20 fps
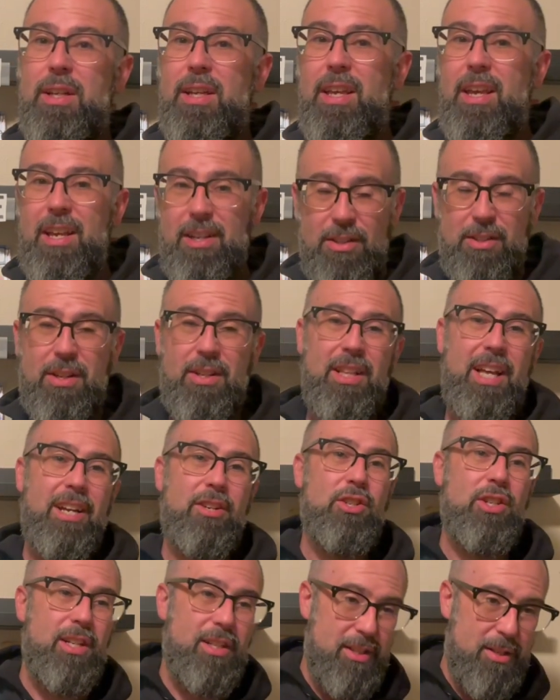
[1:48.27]
his
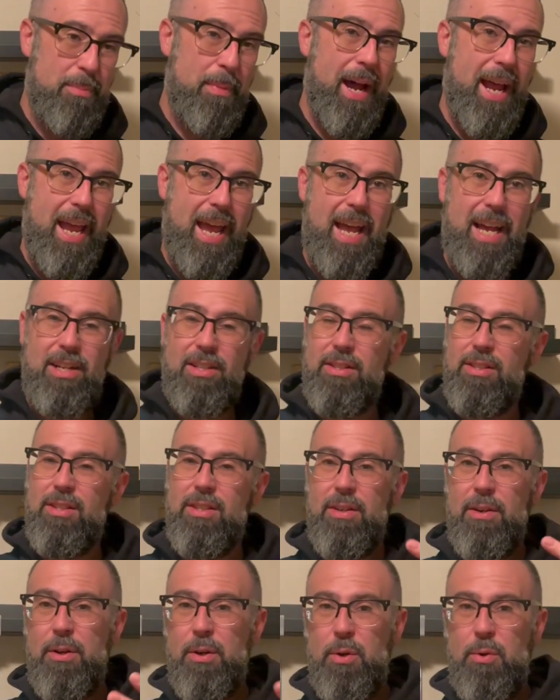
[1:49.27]
collection into my hands.
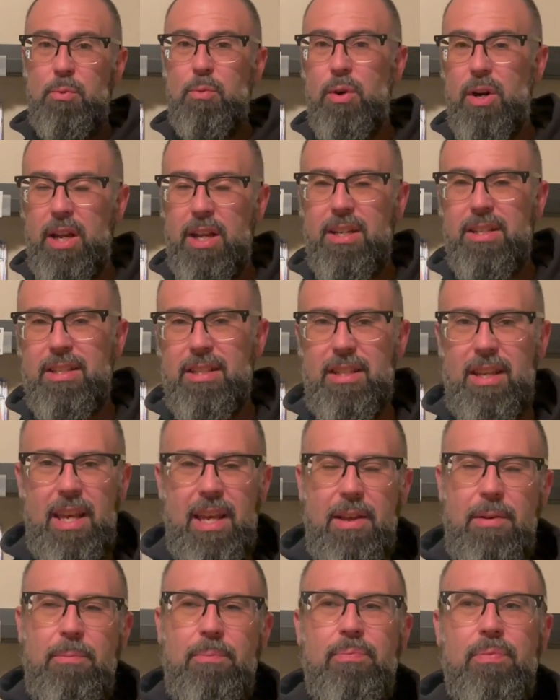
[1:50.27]
We're going to
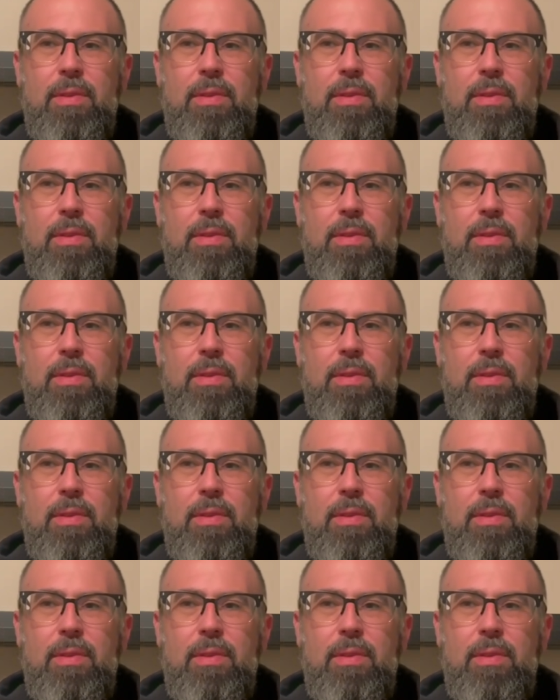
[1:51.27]
see.